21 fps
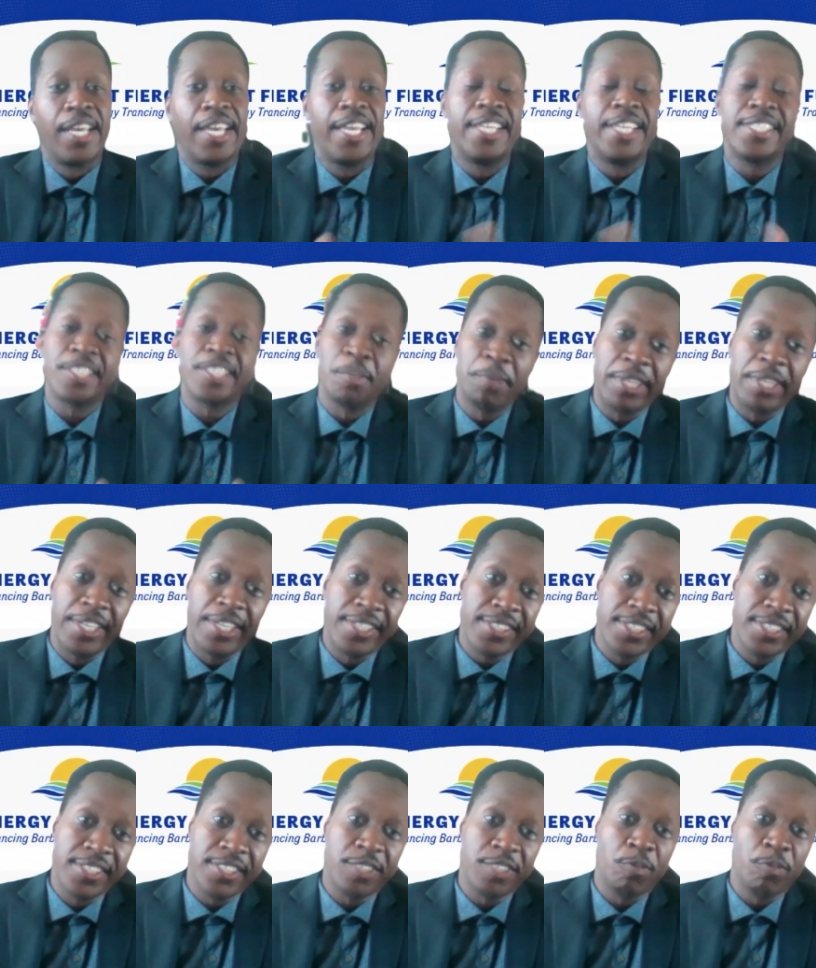In some
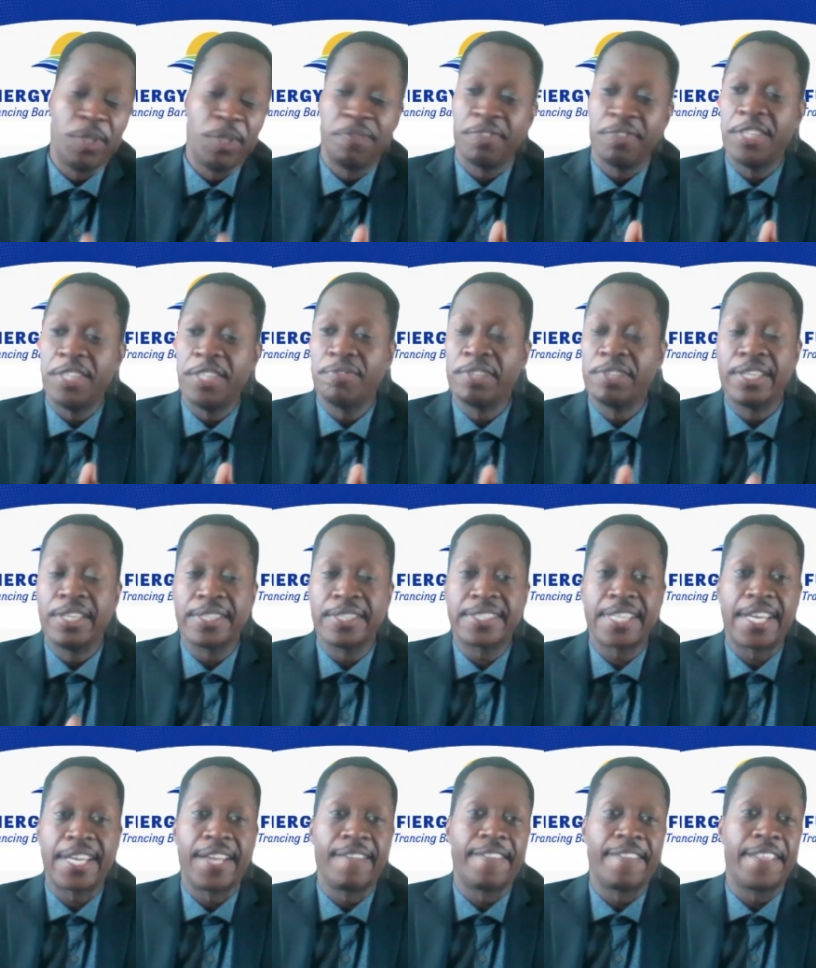cases, we've even looked
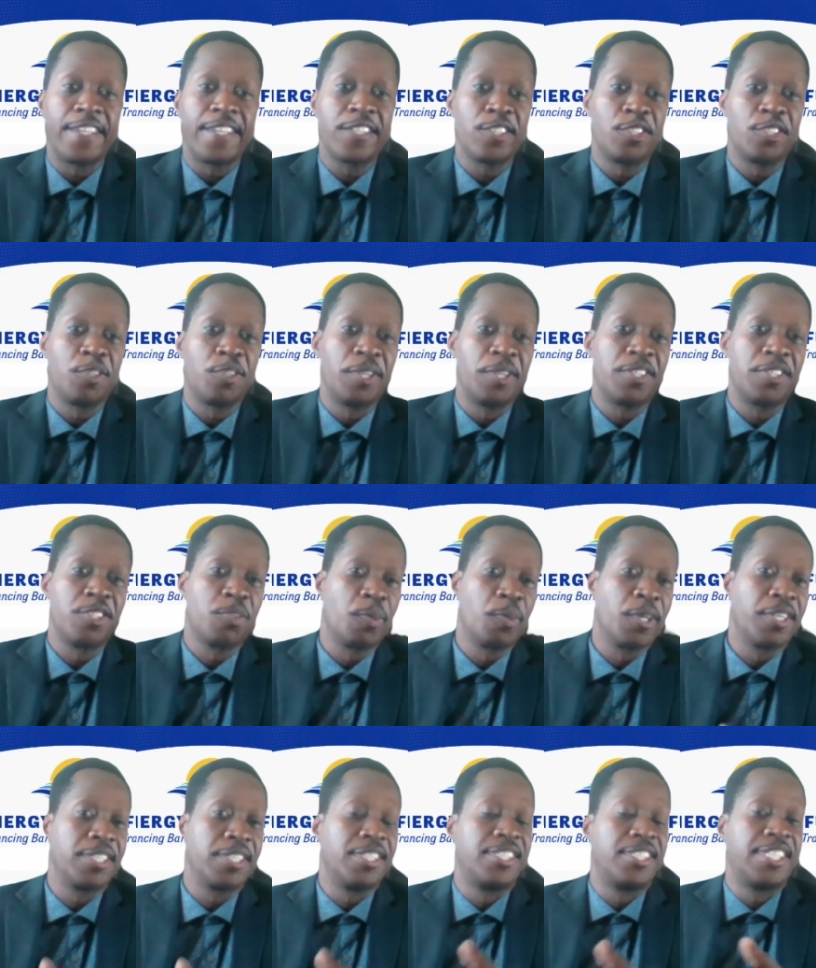at situations
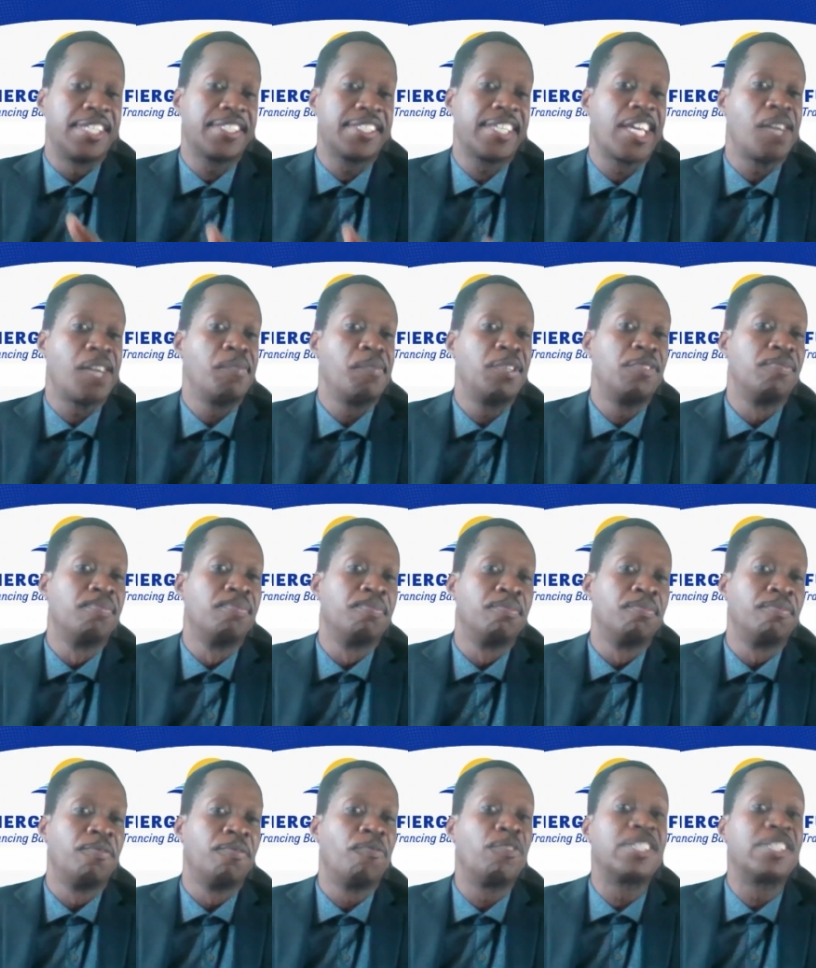where they just can't be
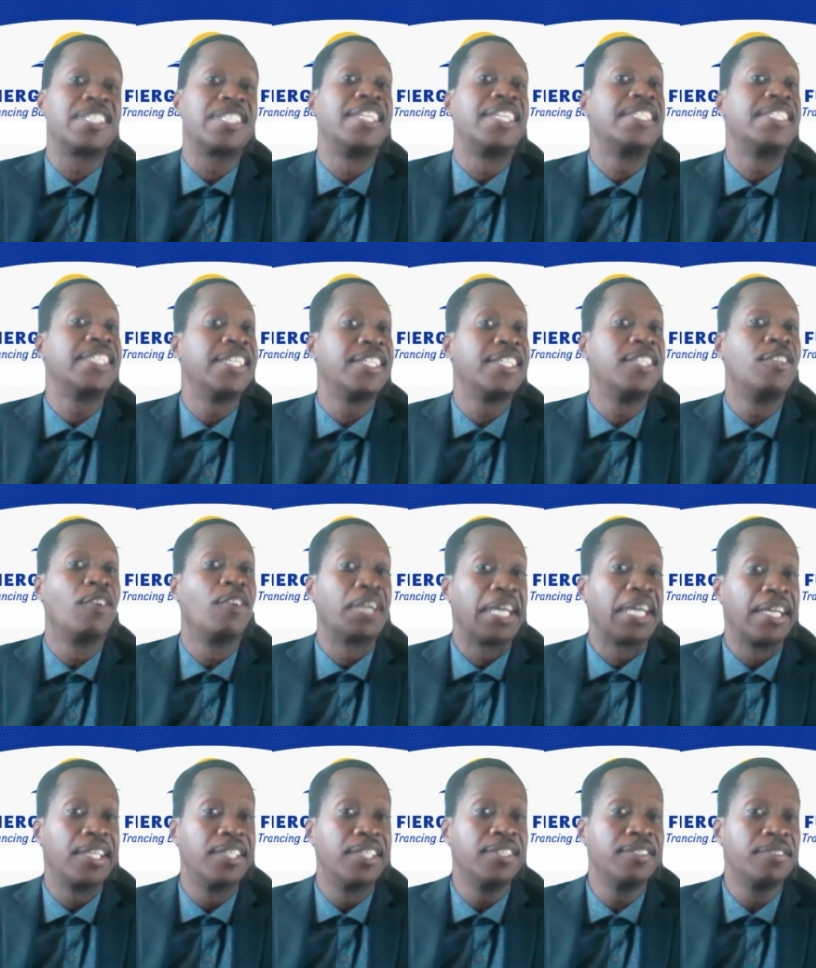facilitated on
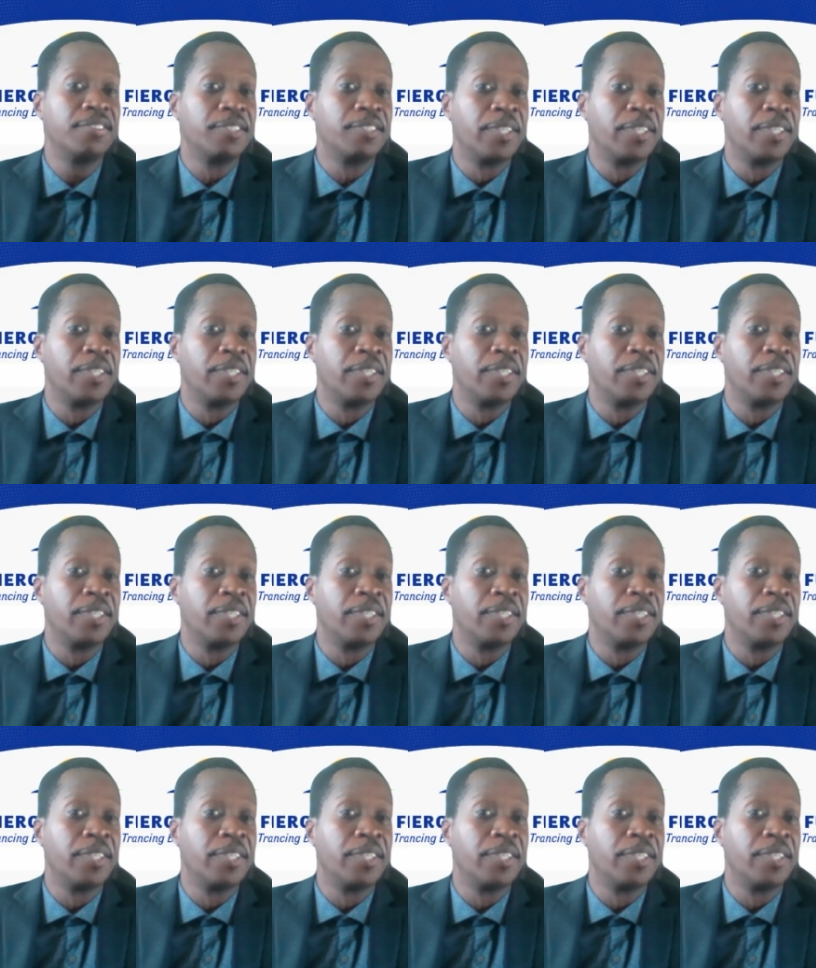island.